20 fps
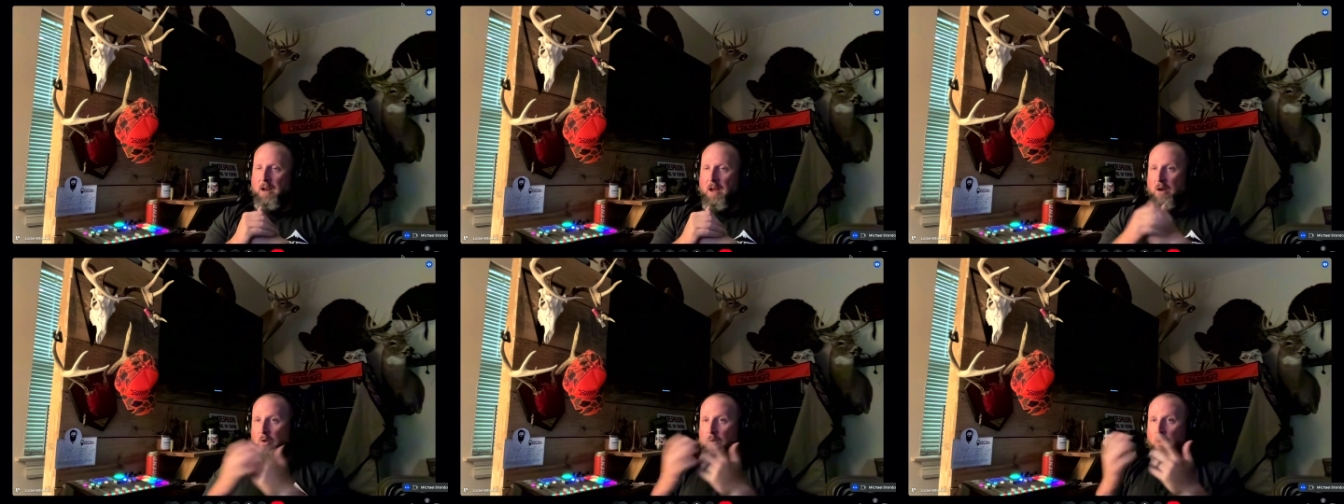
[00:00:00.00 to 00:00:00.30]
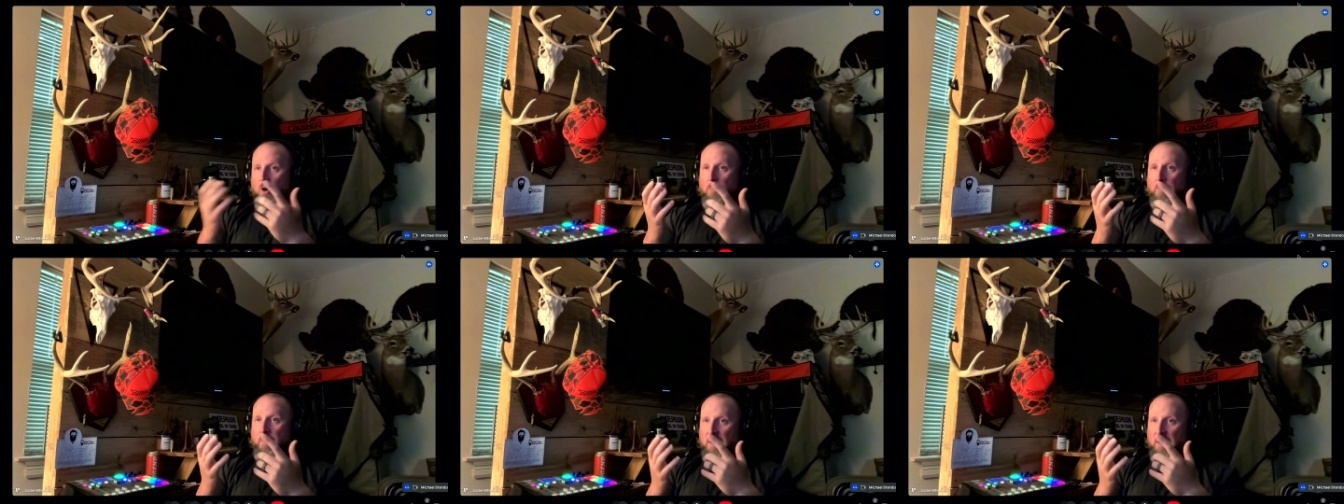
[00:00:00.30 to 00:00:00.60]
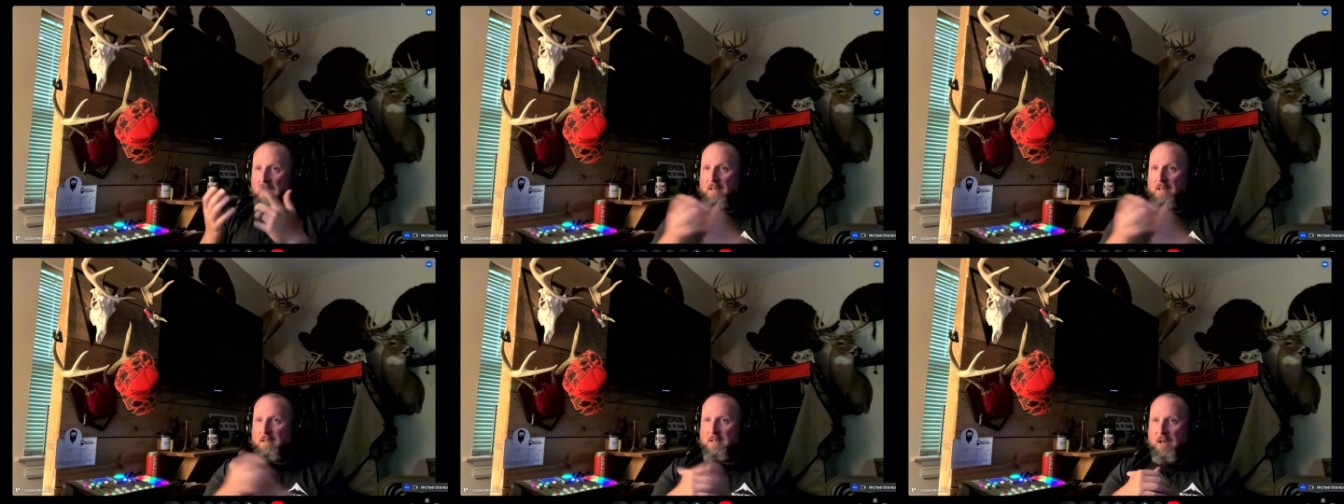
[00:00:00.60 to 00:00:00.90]
And I grew up
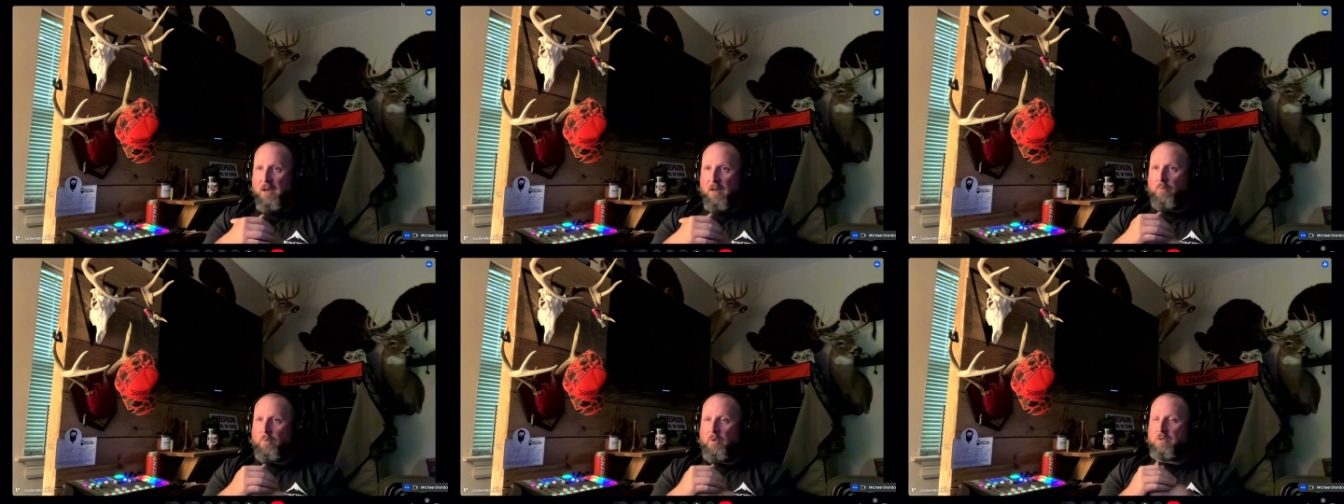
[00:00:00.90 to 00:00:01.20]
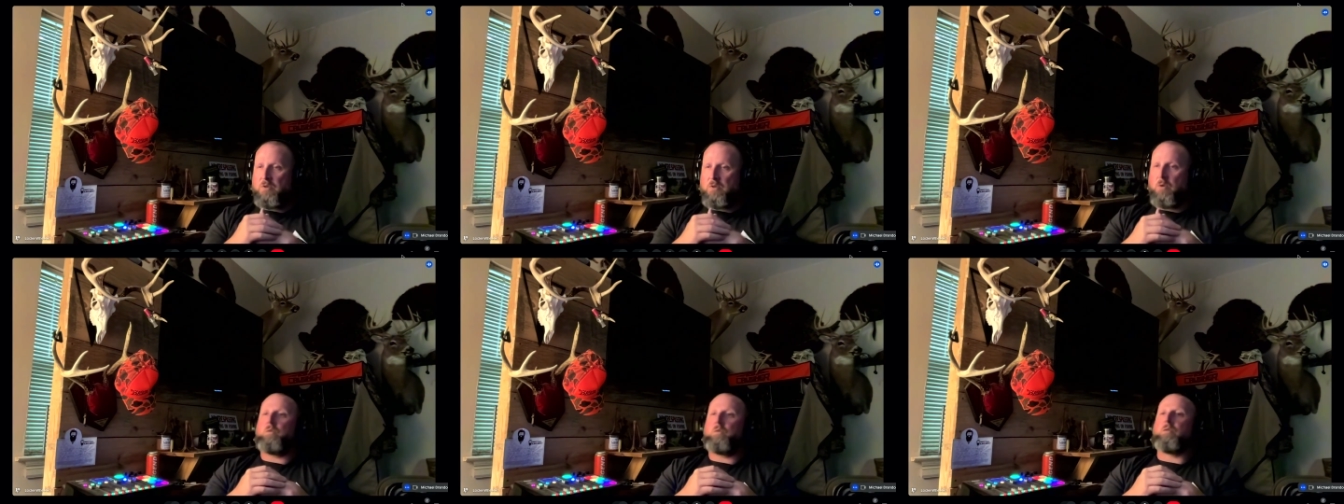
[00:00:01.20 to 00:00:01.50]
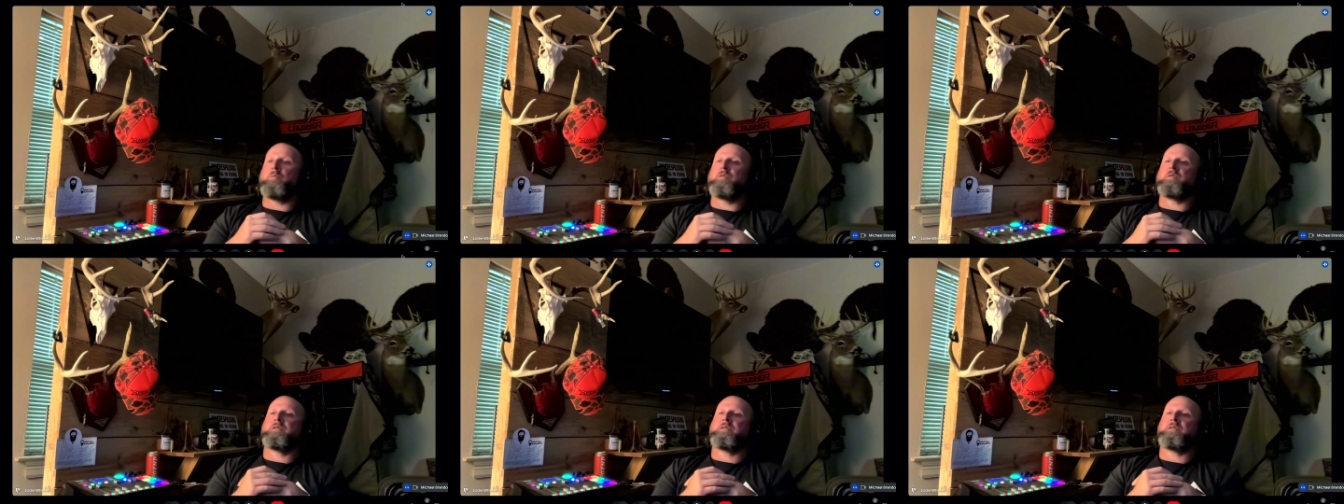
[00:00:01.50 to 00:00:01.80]
in that southwest
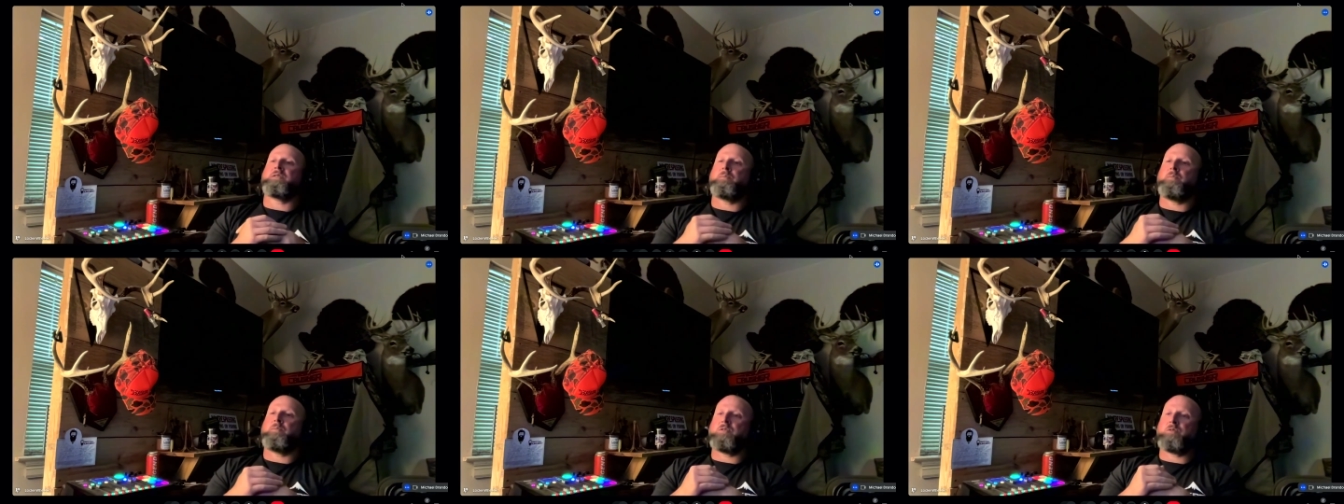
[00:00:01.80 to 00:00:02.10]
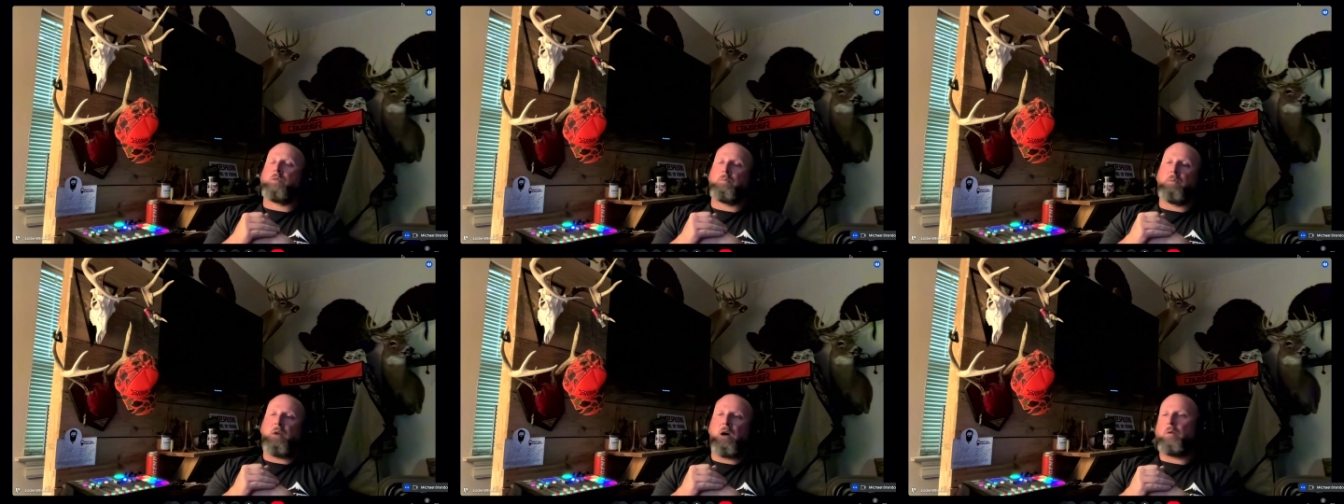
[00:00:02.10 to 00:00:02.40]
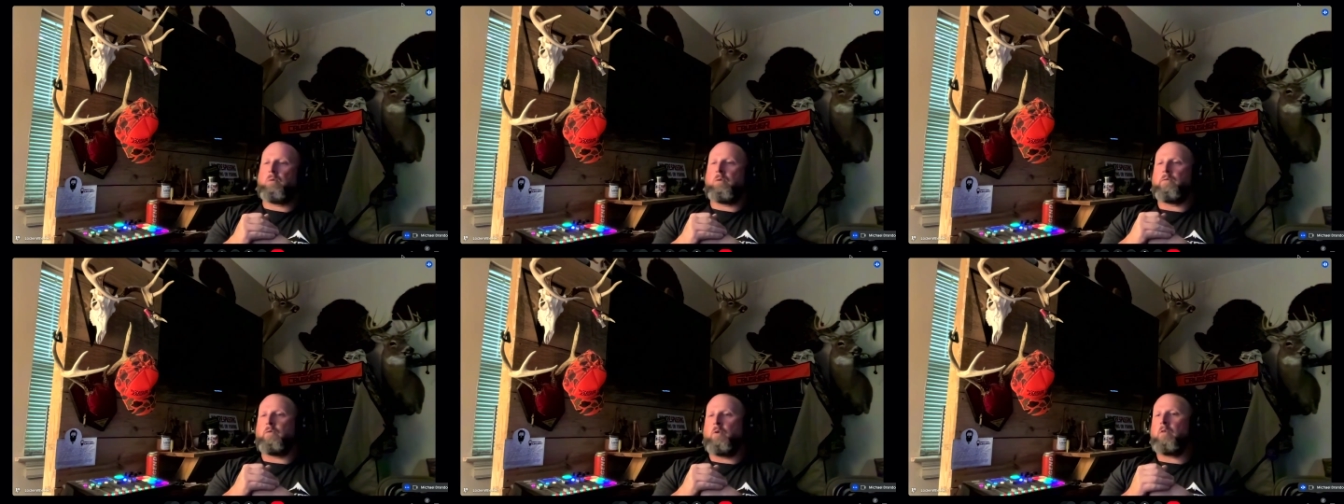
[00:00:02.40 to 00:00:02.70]
corner of Mississippi, so I'm
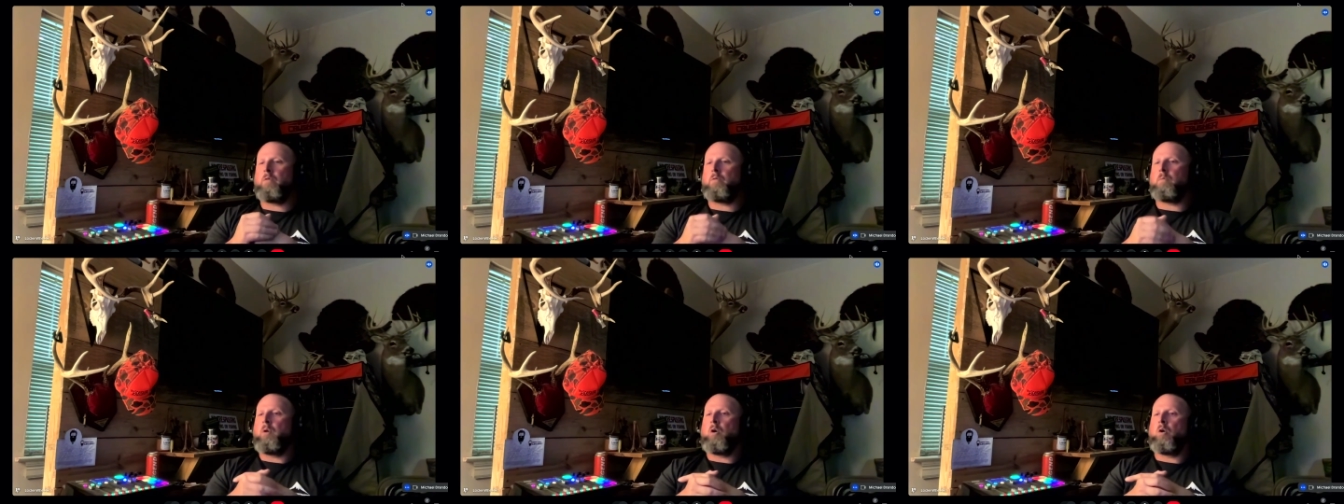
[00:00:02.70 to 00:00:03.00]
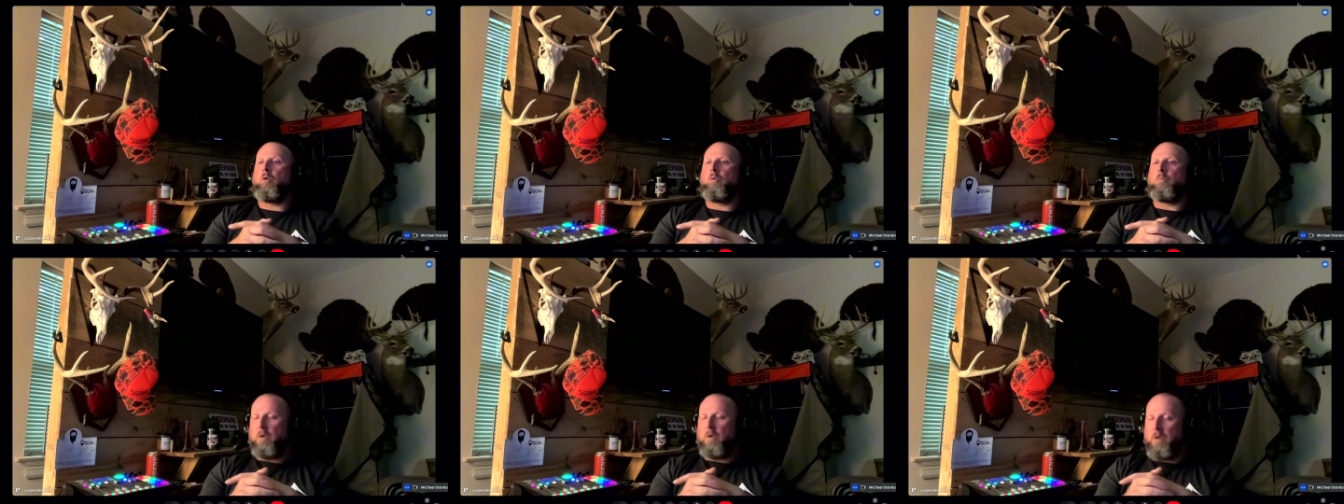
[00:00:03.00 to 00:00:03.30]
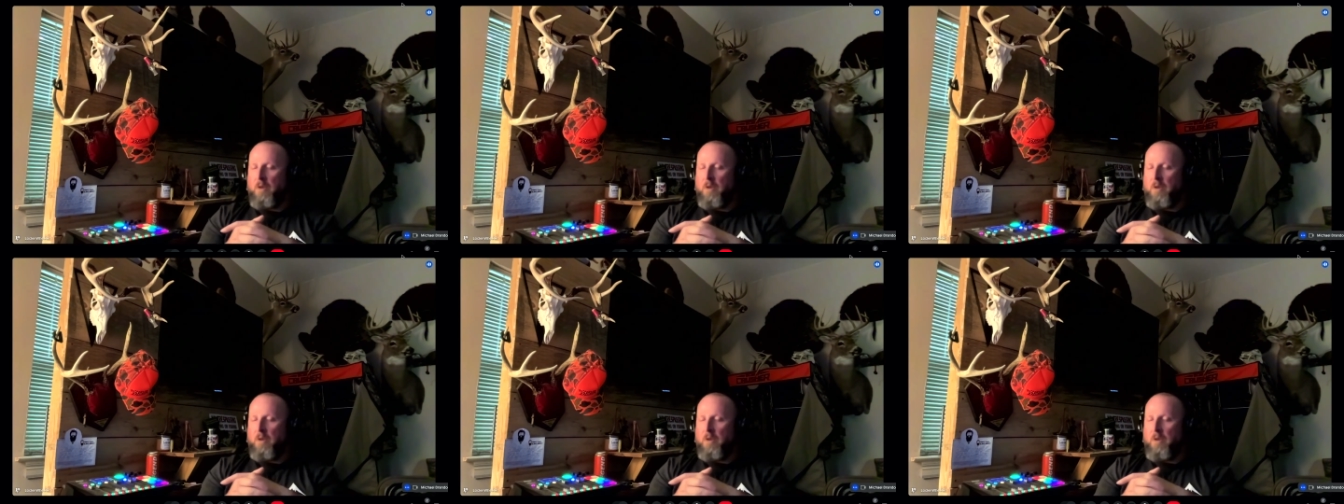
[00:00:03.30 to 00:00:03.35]
not real far from home.